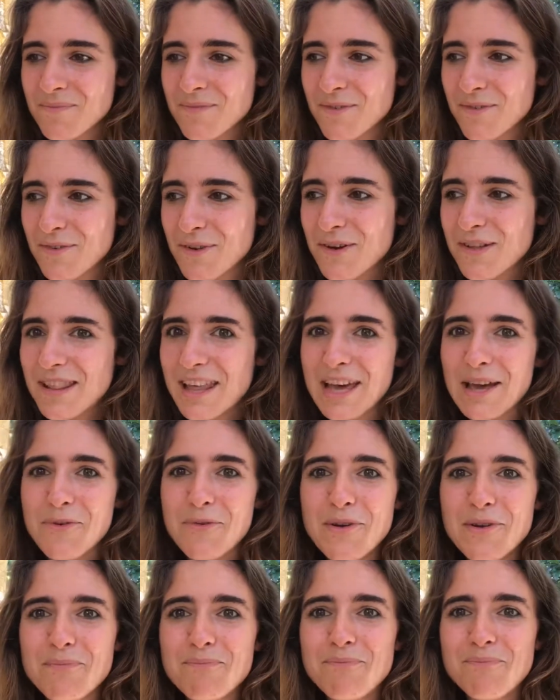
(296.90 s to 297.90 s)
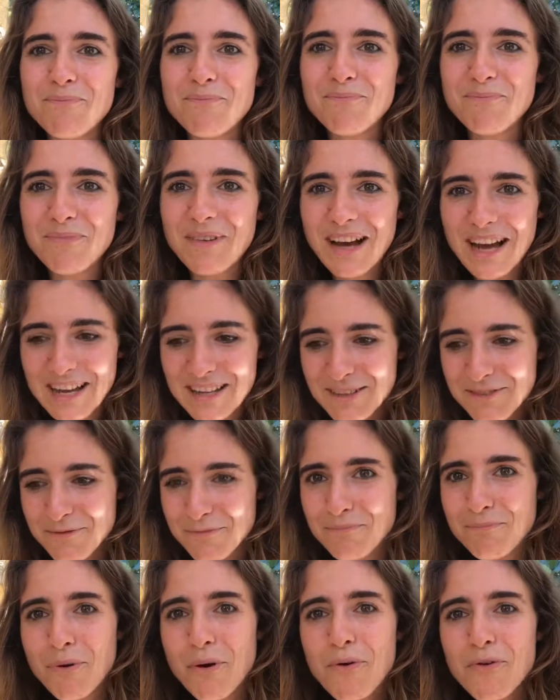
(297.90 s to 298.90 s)
feel like we're kind
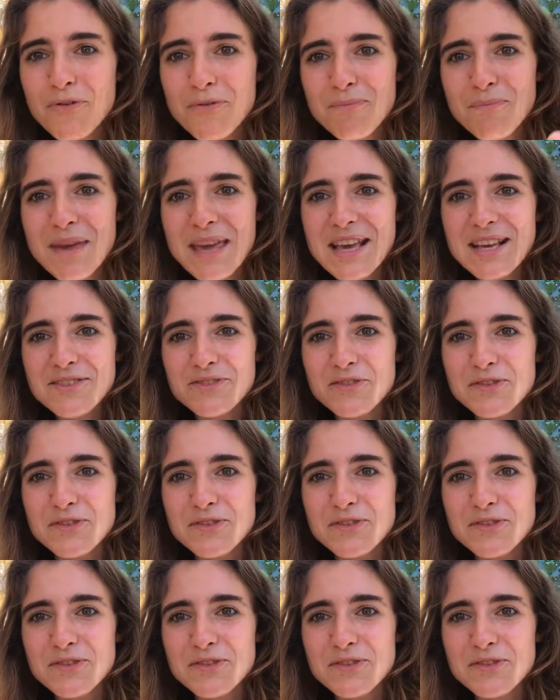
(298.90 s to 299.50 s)
of both being